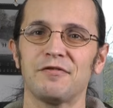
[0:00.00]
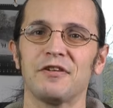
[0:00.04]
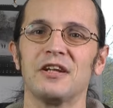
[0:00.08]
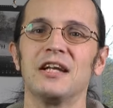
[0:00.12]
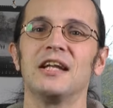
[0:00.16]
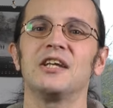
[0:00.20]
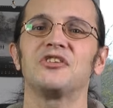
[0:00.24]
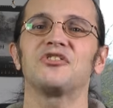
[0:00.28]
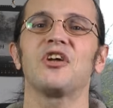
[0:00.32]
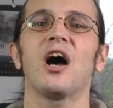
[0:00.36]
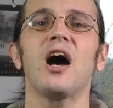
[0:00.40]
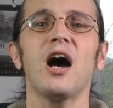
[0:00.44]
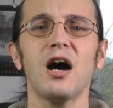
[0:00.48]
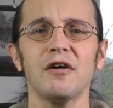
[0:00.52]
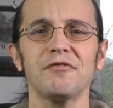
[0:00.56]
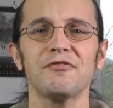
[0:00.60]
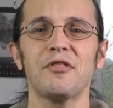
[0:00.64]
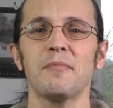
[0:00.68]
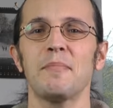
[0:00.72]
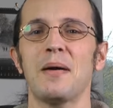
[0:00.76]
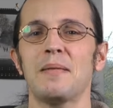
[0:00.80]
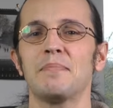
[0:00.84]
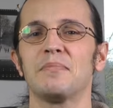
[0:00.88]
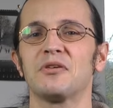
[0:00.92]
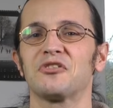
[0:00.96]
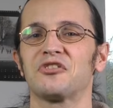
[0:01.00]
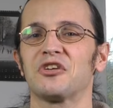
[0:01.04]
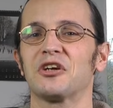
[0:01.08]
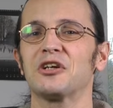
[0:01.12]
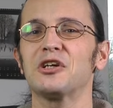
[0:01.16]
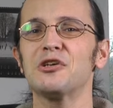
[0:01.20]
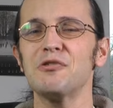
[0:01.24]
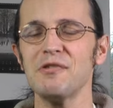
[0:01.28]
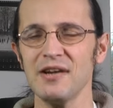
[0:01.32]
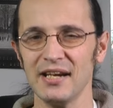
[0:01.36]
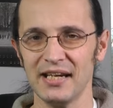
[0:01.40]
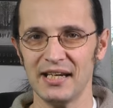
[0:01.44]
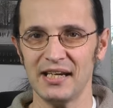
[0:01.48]
if at least half the members
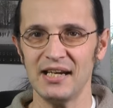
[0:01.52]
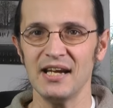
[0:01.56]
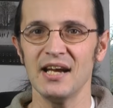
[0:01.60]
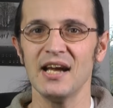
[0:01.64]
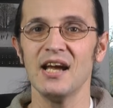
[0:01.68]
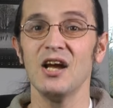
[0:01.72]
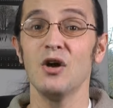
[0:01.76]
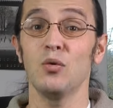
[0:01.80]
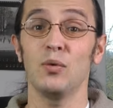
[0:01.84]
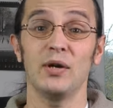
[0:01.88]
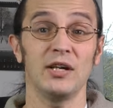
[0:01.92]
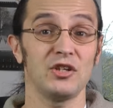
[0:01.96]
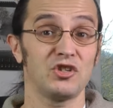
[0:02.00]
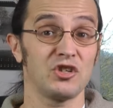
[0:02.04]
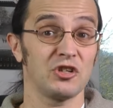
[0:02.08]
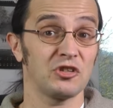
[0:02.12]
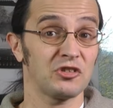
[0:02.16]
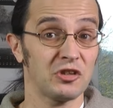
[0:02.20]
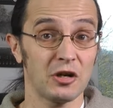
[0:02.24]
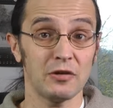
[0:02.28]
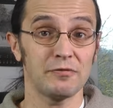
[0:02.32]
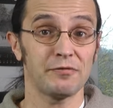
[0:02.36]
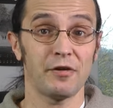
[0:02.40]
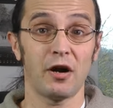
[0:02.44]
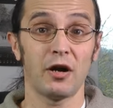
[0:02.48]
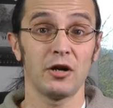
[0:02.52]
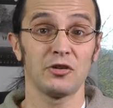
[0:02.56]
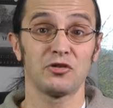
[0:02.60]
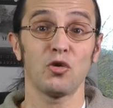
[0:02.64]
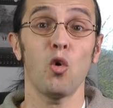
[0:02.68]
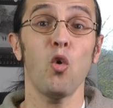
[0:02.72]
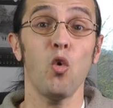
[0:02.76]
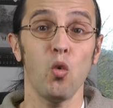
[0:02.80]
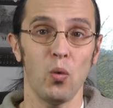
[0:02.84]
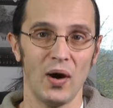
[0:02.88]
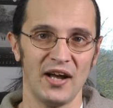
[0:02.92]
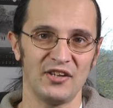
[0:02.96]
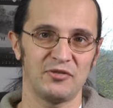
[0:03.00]
agree, which so far
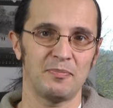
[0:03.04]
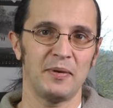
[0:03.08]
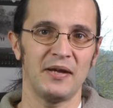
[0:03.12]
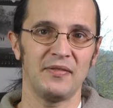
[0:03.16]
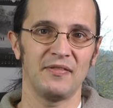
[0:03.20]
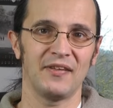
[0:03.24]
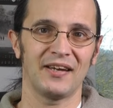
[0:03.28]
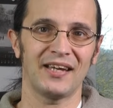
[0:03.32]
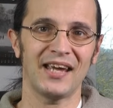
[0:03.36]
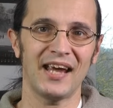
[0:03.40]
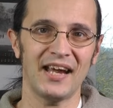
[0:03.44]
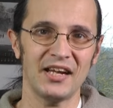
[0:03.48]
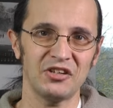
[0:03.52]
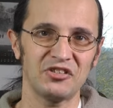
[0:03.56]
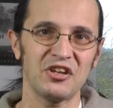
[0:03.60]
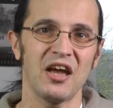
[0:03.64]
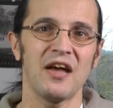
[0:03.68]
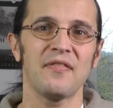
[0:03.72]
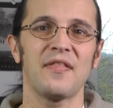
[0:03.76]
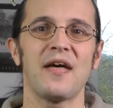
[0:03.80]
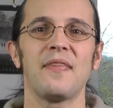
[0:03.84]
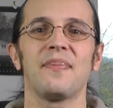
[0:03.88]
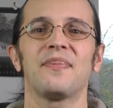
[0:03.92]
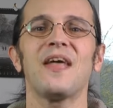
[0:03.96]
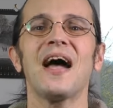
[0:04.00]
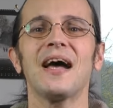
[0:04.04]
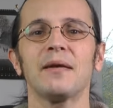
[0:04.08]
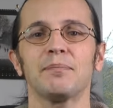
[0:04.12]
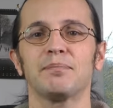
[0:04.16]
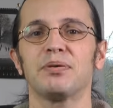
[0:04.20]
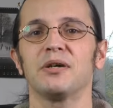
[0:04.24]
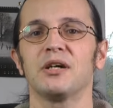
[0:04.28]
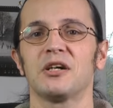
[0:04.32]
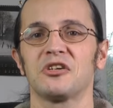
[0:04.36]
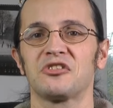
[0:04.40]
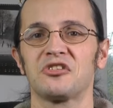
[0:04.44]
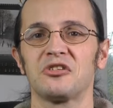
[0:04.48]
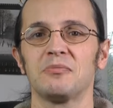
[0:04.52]
has always been the case, then
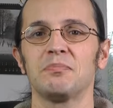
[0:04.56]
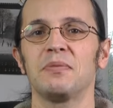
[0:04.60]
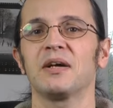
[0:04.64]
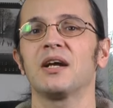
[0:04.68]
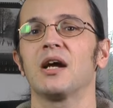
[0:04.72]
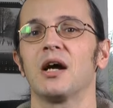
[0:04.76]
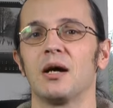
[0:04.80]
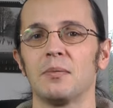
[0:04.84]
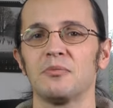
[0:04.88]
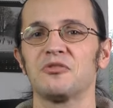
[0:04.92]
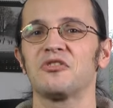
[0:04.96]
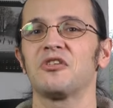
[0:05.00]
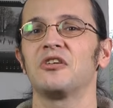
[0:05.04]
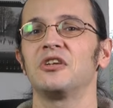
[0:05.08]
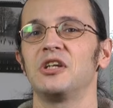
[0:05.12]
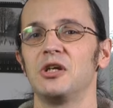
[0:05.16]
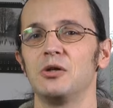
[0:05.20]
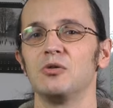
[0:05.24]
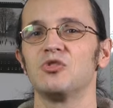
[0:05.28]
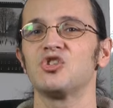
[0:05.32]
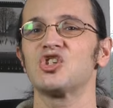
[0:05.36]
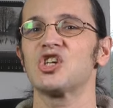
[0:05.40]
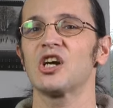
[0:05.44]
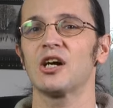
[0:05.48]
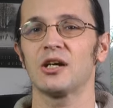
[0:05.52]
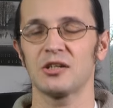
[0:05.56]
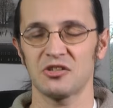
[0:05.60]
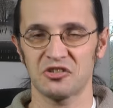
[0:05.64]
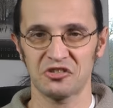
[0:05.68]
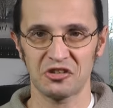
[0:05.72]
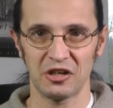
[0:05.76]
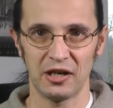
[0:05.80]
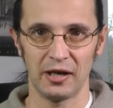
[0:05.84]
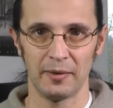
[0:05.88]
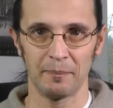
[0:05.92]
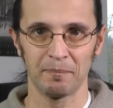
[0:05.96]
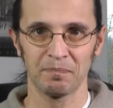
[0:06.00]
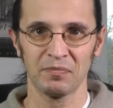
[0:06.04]
that person becomes the new
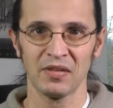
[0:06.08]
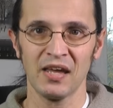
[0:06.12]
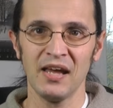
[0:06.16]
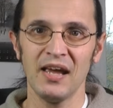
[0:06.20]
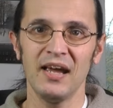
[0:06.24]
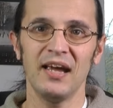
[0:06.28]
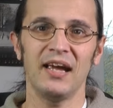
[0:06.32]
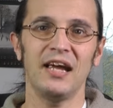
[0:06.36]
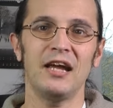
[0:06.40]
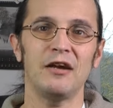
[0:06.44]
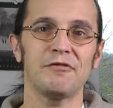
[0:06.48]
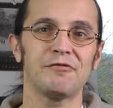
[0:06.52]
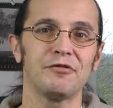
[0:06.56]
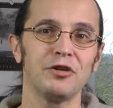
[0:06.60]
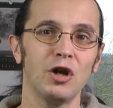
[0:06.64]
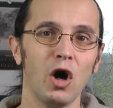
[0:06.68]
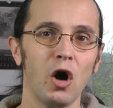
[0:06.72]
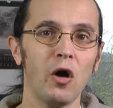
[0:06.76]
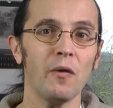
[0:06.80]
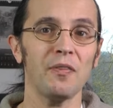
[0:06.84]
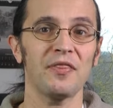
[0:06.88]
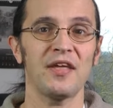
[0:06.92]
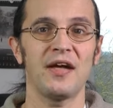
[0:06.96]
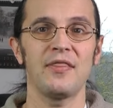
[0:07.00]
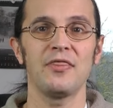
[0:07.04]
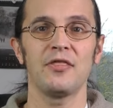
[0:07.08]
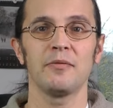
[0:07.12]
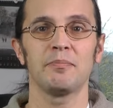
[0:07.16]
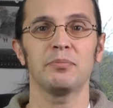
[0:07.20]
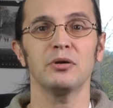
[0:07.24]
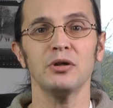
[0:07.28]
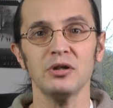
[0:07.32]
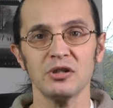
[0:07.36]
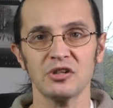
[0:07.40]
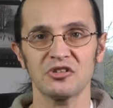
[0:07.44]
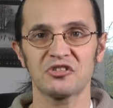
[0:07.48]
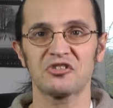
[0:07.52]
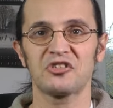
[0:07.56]
Chancellor. If not, then the
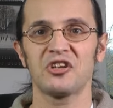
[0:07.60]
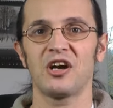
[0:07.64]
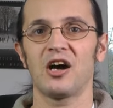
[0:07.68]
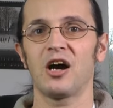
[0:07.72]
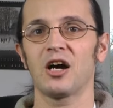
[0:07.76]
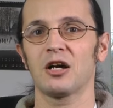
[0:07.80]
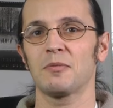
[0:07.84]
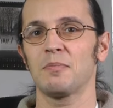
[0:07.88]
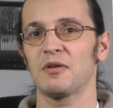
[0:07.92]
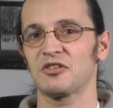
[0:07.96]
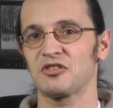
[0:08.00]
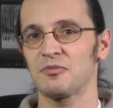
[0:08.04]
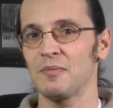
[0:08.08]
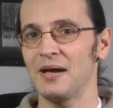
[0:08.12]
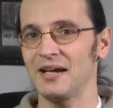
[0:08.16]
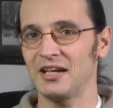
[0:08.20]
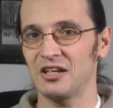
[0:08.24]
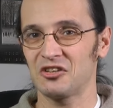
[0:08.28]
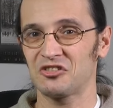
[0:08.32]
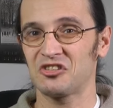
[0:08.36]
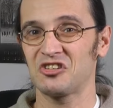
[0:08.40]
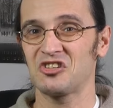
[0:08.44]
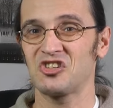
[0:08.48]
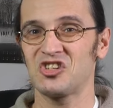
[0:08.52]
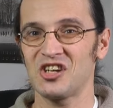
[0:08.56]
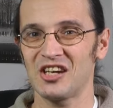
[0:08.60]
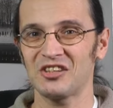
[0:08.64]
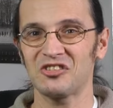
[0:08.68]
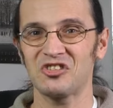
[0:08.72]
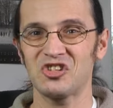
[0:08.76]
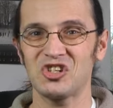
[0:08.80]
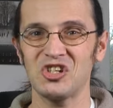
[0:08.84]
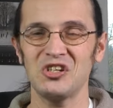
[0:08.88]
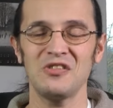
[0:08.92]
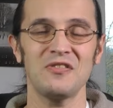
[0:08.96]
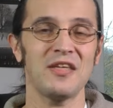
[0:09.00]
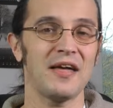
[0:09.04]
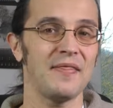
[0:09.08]
Bundestag must make a
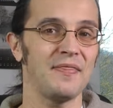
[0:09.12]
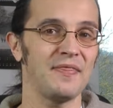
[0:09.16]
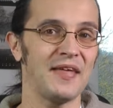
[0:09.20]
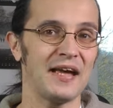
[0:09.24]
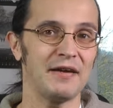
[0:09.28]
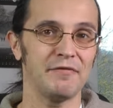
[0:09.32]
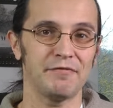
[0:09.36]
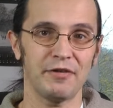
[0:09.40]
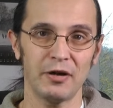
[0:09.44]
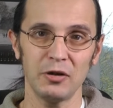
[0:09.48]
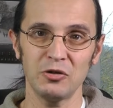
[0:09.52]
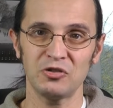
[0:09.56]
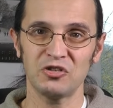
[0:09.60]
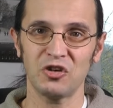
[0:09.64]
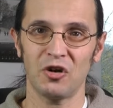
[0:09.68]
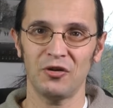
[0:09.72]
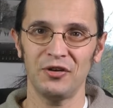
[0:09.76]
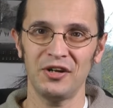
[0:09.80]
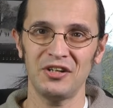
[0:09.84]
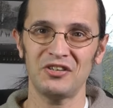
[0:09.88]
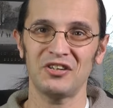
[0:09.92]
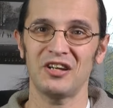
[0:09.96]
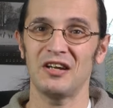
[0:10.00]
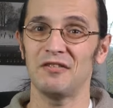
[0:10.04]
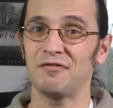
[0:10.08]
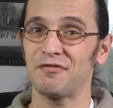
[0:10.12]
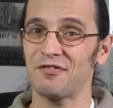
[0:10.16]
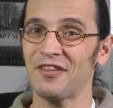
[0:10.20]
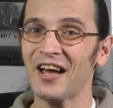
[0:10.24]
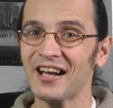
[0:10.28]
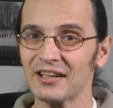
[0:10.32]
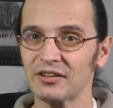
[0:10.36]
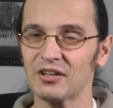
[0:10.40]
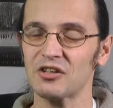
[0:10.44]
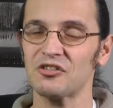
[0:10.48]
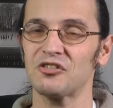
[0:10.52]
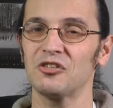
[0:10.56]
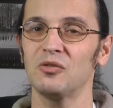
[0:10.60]
suggestion, then they vote on it. If
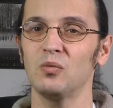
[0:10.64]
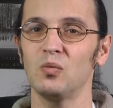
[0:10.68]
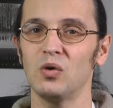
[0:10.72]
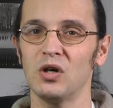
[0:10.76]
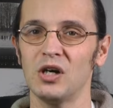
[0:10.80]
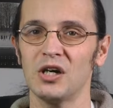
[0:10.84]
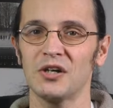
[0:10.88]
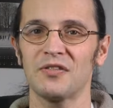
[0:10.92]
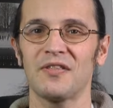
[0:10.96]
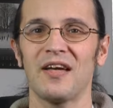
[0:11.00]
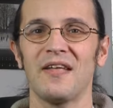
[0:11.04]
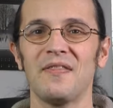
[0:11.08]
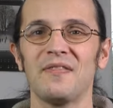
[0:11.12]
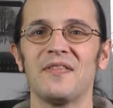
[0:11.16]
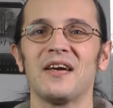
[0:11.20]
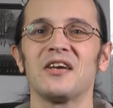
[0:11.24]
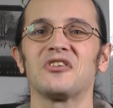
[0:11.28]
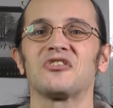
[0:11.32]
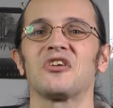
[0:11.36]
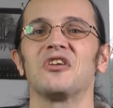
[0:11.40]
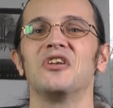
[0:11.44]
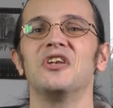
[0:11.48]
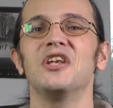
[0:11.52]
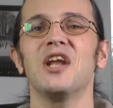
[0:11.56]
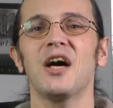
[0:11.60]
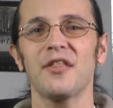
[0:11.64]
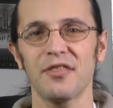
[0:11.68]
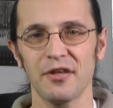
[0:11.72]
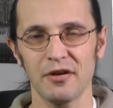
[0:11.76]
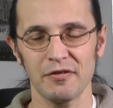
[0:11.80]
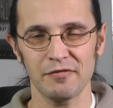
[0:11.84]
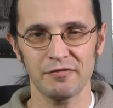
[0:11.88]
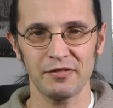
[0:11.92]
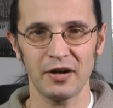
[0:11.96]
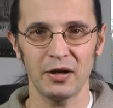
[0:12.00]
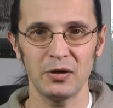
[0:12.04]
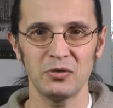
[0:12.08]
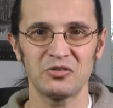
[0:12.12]
that doesn't work, then there's
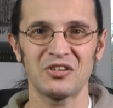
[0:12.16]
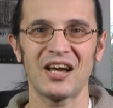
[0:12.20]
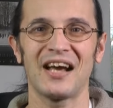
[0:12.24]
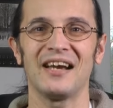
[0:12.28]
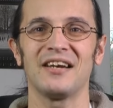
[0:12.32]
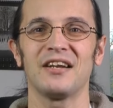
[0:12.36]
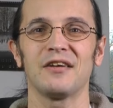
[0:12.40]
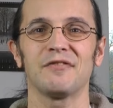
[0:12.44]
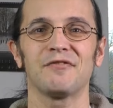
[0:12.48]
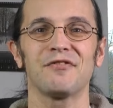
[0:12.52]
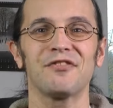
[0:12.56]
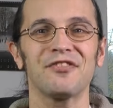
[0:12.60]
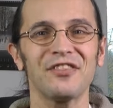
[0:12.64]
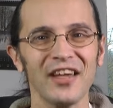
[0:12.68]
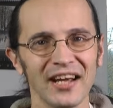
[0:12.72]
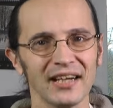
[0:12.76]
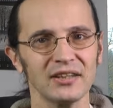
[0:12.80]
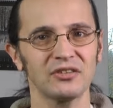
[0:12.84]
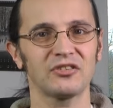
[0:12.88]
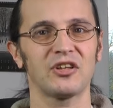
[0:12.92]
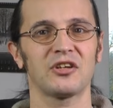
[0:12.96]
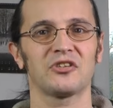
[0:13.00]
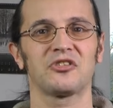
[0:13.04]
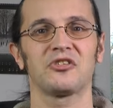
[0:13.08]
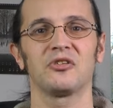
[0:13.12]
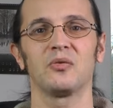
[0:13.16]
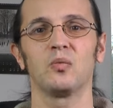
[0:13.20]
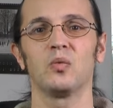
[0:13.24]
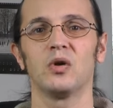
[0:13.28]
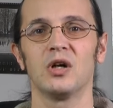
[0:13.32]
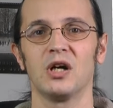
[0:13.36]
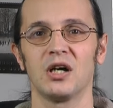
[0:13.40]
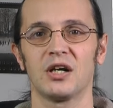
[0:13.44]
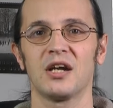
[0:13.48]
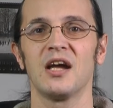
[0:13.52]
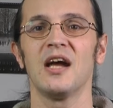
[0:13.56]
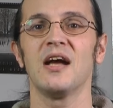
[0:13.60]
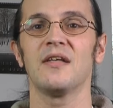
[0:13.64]
another vote, and if that doesn't
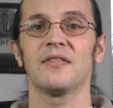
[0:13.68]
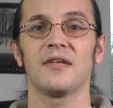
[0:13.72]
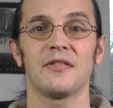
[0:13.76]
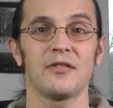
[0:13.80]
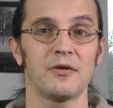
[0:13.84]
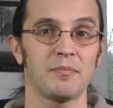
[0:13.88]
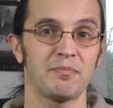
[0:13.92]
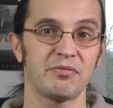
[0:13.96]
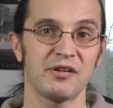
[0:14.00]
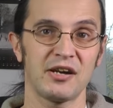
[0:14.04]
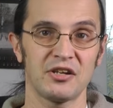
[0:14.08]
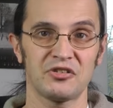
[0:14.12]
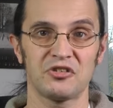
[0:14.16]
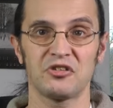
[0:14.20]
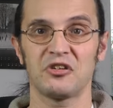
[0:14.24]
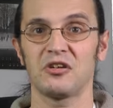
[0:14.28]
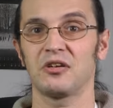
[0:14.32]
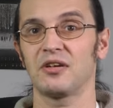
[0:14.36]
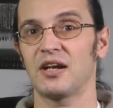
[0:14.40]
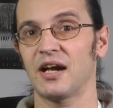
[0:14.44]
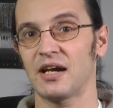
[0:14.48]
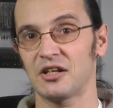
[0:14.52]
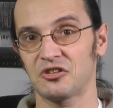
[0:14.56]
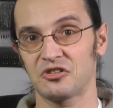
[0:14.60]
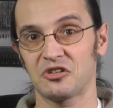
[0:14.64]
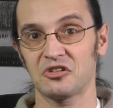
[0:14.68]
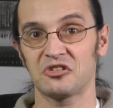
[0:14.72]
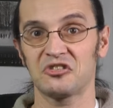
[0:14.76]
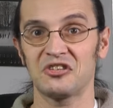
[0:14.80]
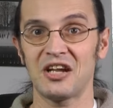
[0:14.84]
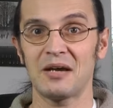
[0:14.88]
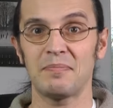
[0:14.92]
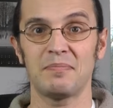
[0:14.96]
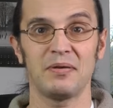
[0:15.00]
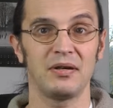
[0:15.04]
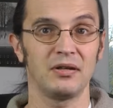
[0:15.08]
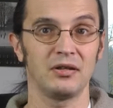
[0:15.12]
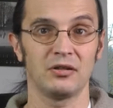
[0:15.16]
work, then the president has to
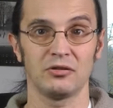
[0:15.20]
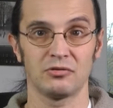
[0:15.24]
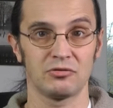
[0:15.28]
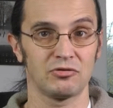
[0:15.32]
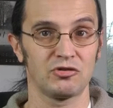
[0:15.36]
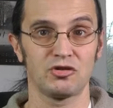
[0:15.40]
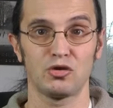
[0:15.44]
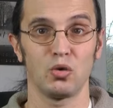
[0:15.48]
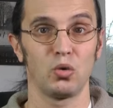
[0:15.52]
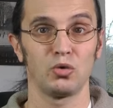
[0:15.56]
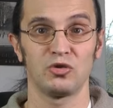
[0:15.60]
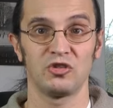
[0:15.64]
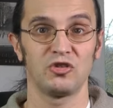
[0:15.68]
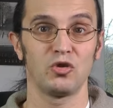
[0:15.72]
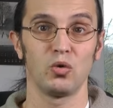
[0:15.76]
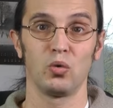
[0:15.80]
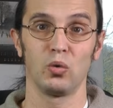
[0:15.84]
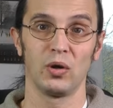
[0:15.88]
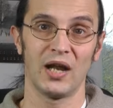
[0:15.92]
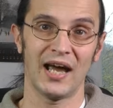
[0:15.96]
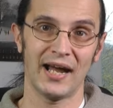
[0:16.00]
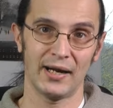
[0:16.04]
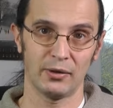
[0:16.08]
step in and sort it all